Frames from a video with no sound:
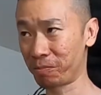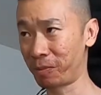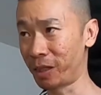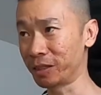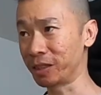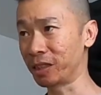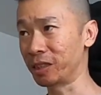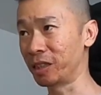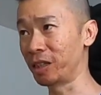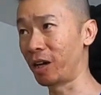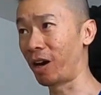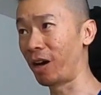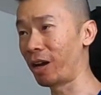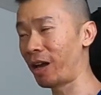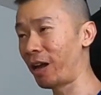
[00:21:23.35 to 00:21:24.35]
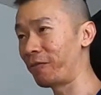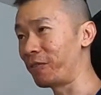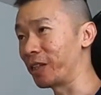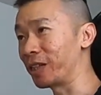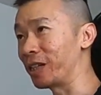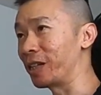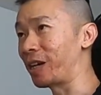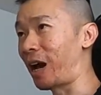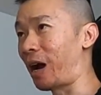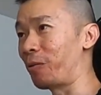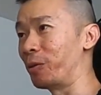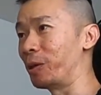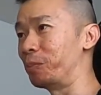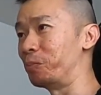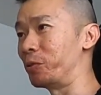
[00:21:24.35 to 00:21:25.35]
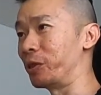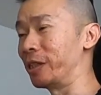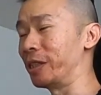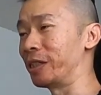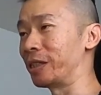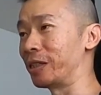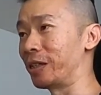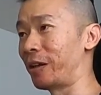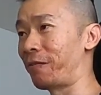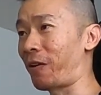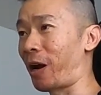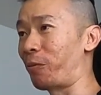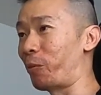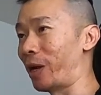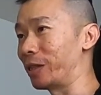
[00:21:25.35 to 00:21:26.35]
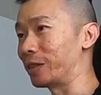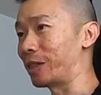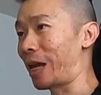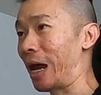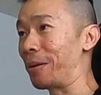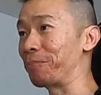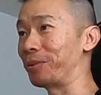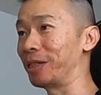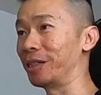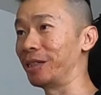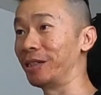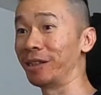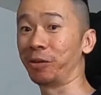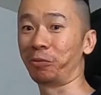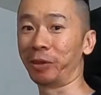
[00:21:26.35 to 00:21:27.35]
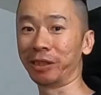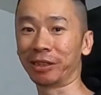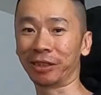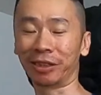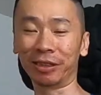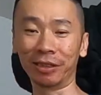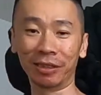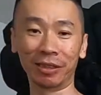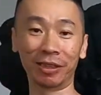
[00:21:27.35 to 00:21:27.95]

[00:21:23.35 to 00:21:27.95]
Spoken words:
basically everything I would bring if I went camping in the winter.